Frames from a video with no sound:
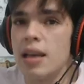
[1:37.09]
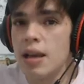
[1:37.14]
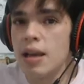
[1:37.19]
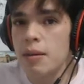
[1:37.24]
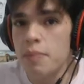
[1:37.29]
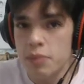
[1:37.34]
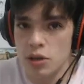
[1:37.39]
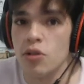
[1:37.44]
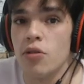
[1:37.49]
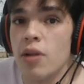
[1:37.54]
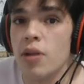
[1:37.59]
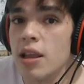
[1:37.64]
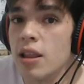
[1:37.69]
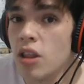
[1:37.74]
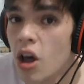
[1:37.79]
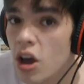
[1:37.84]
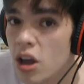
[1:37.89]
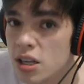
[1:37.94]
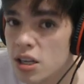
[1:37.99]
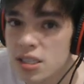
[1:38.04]
But you know what I
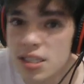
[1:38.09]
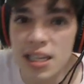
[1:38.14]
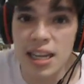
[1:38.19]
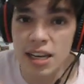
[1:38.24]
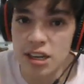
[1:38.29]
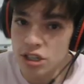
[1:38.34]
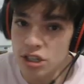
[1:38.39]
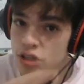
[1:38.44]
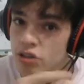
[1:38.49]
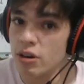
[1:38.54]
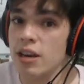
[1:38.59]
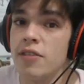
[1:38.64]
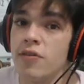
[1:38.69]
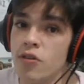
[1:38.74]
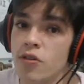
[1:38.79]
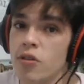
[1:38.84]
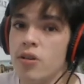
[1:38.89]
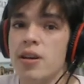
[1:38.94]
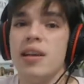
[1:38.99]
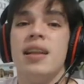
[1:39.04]
lost in the trade
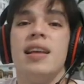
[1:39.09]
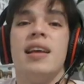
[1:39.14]
for it?